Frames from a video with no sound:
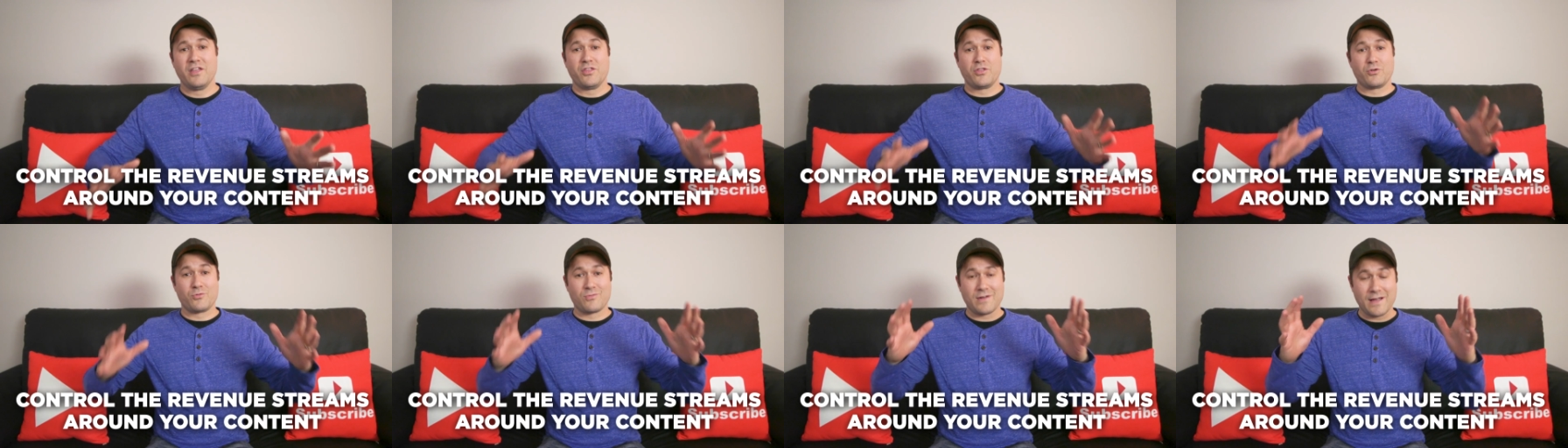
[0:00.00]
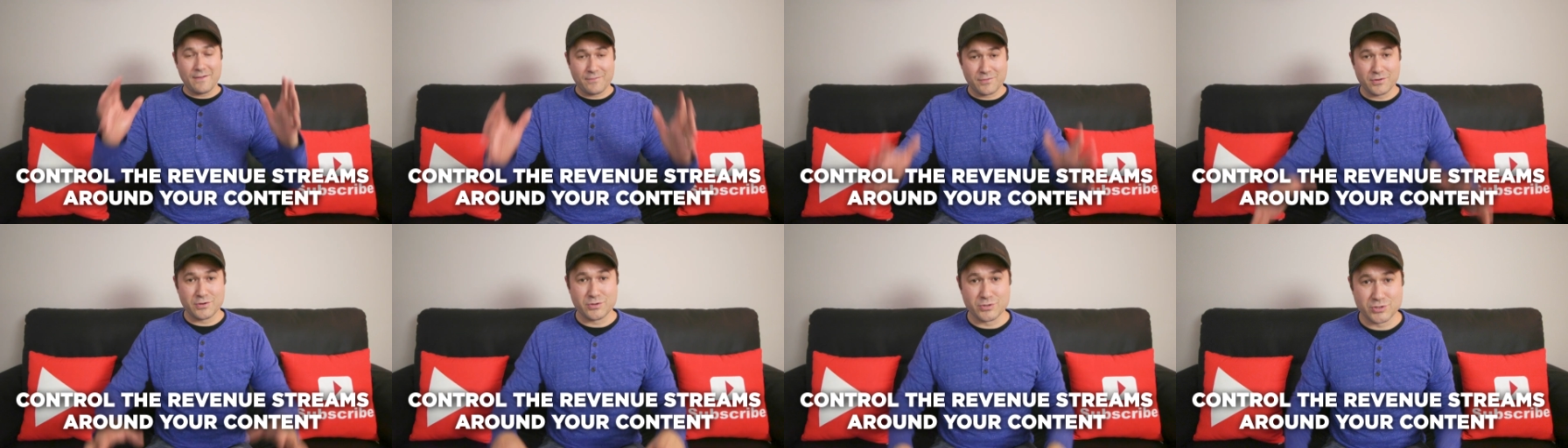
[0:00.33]
the
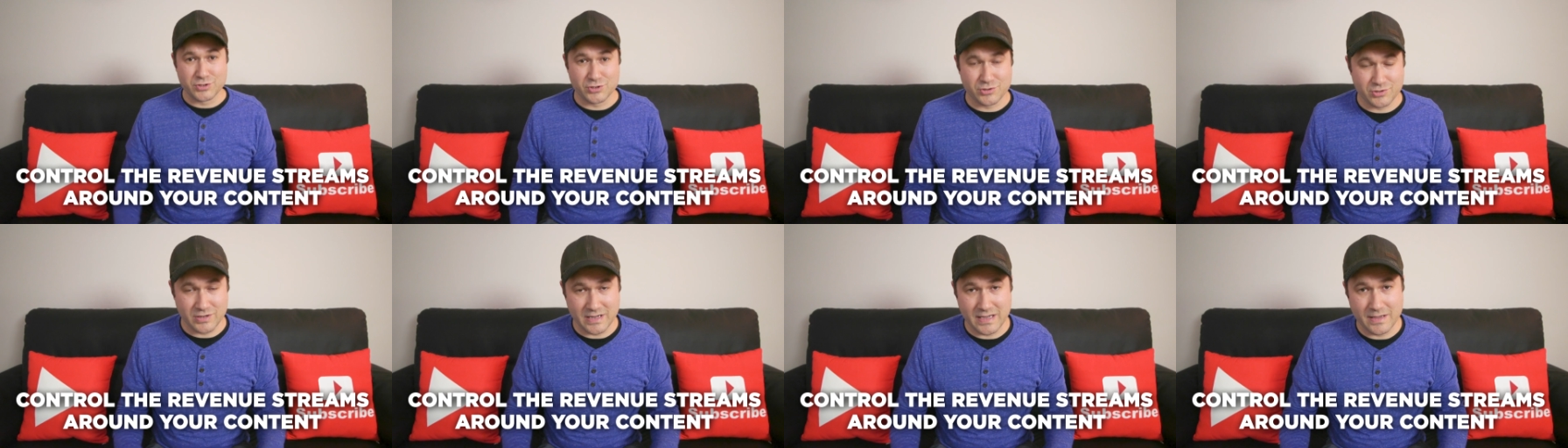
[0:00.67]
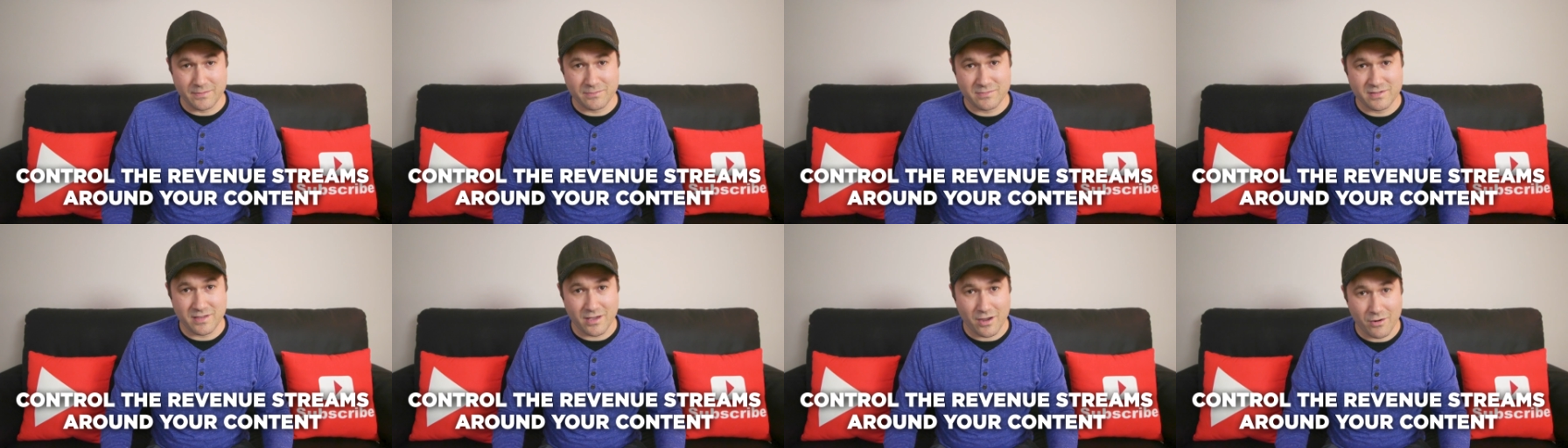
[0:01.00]
revenue
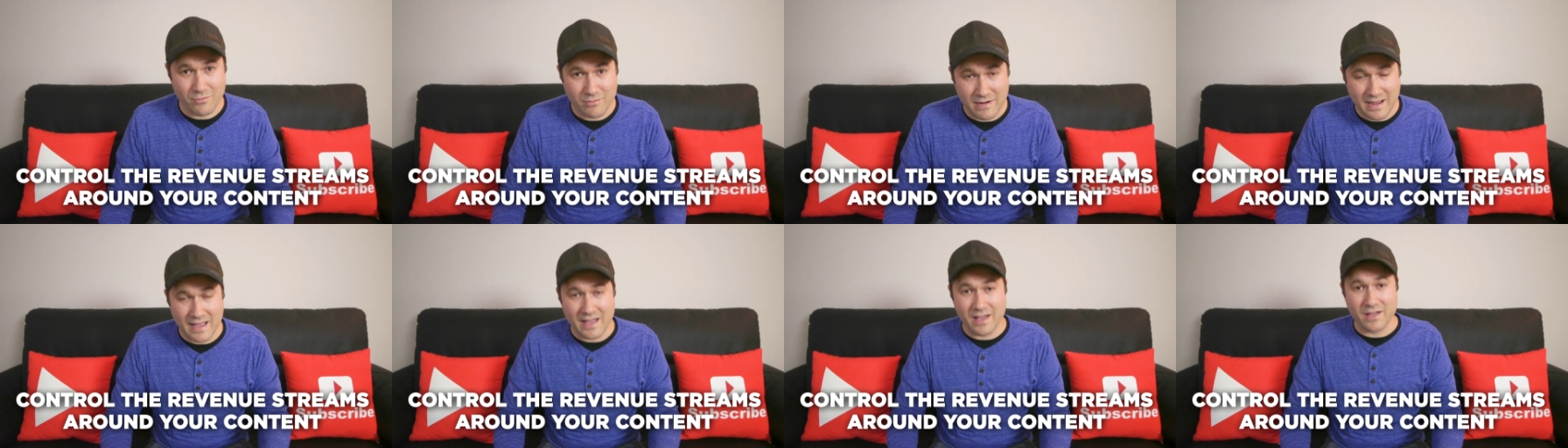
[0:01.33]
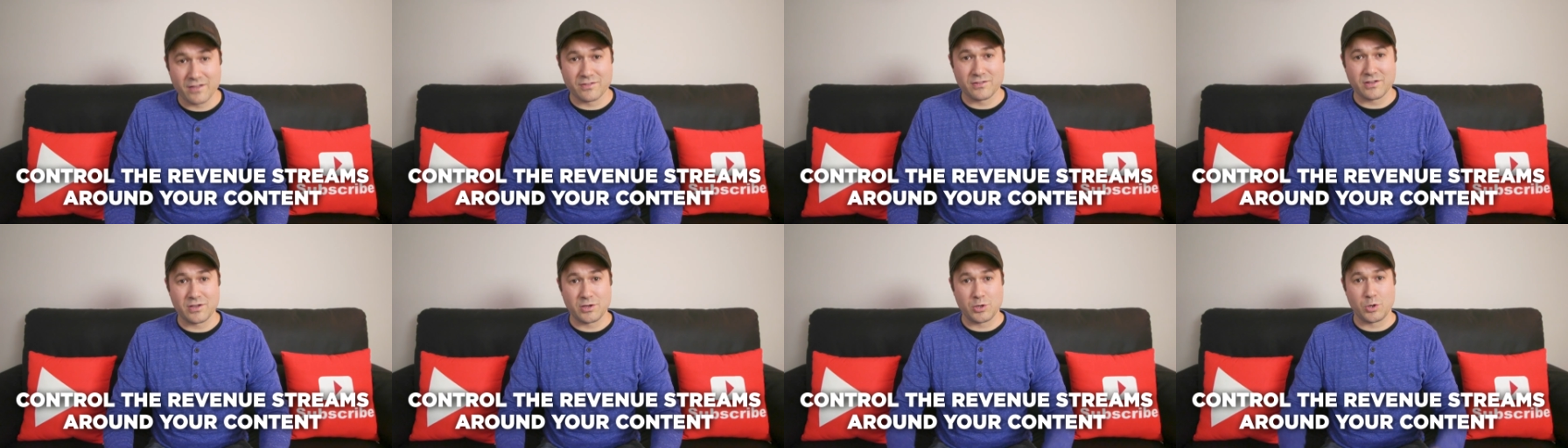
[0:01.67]
streams
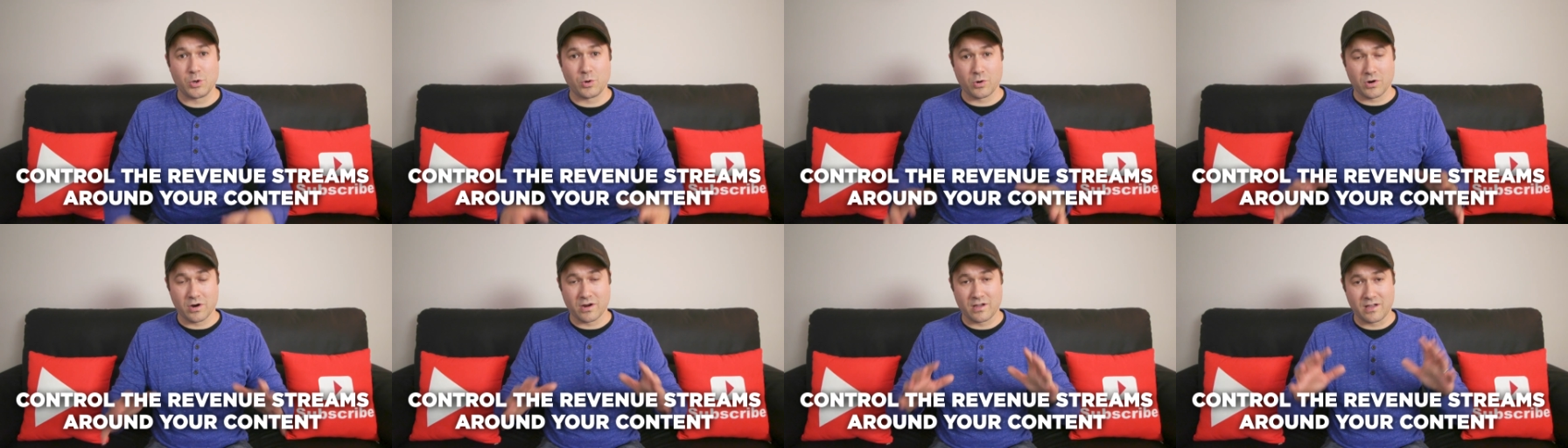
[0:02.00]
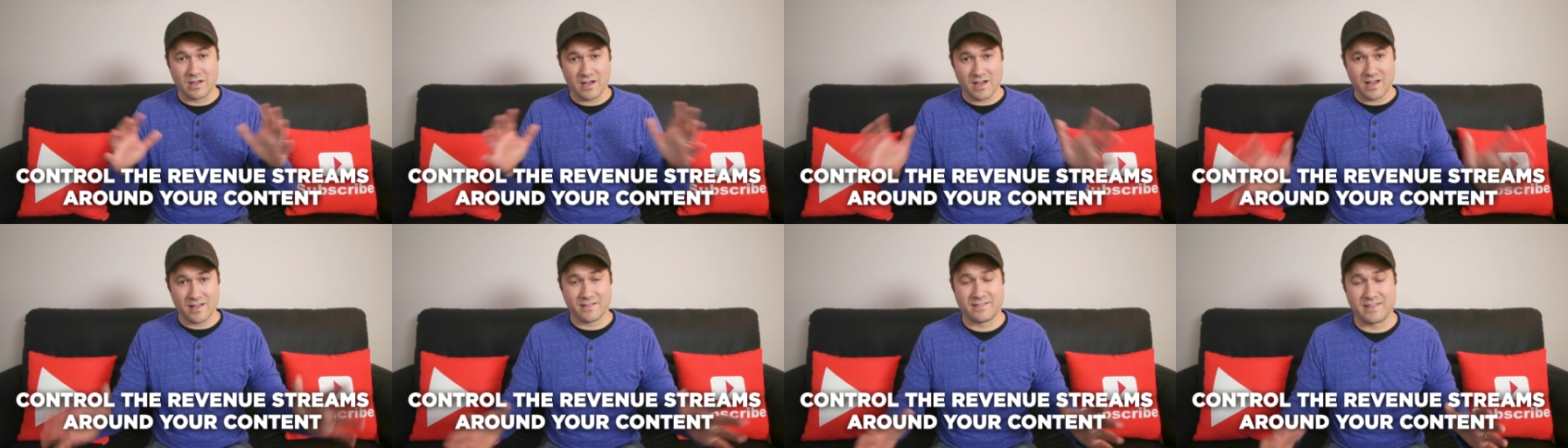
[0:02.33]
around your
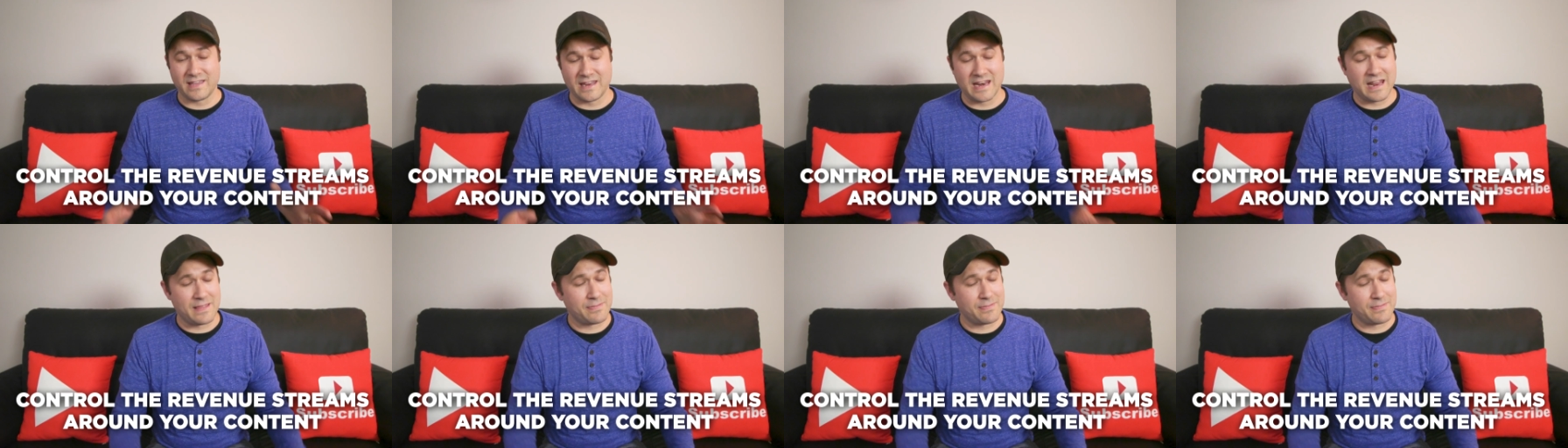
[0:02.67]
content.